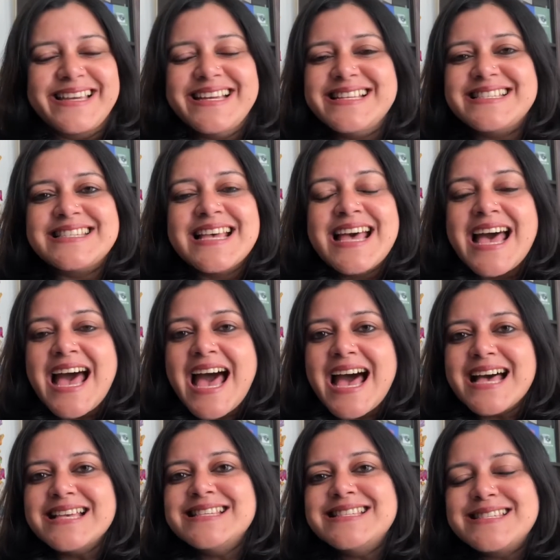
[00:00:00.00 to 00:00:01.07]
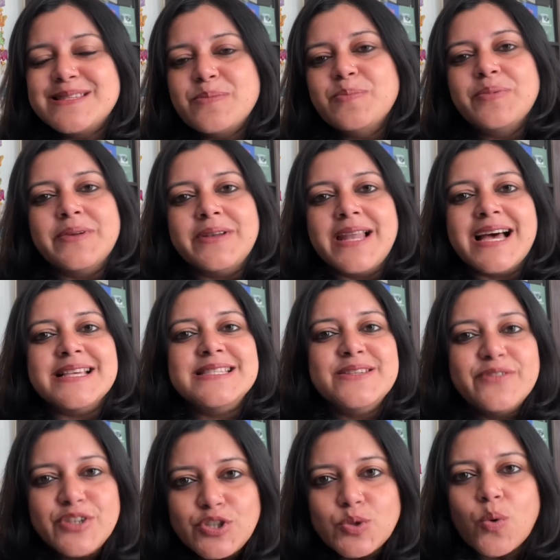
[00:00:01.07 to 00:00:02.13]
It's as simple as
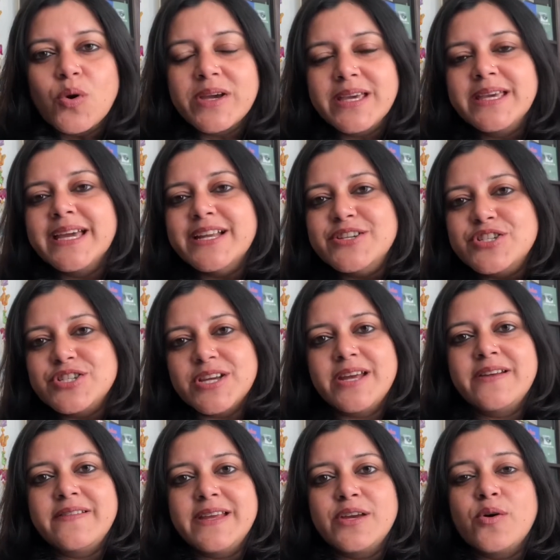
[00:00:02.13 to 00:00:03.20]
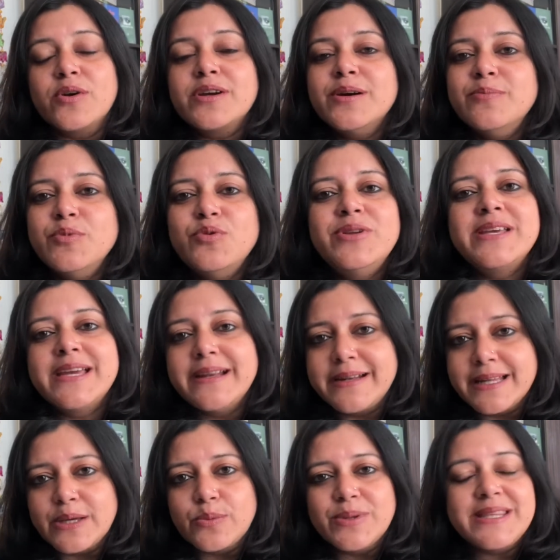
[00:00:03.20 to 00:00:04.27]
even talking and sharing or
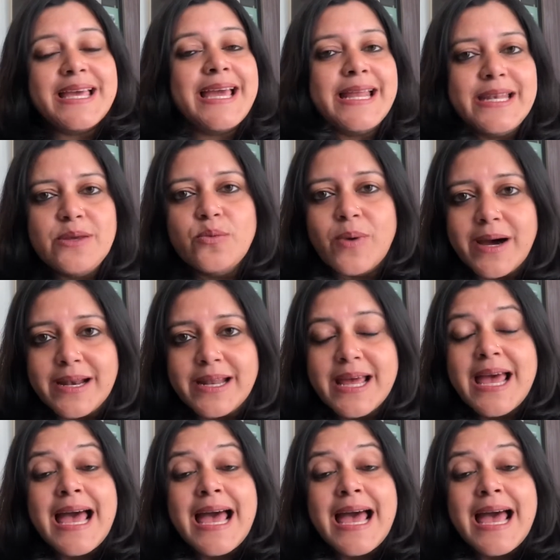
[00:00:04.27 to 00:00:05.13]
communicating with anyone.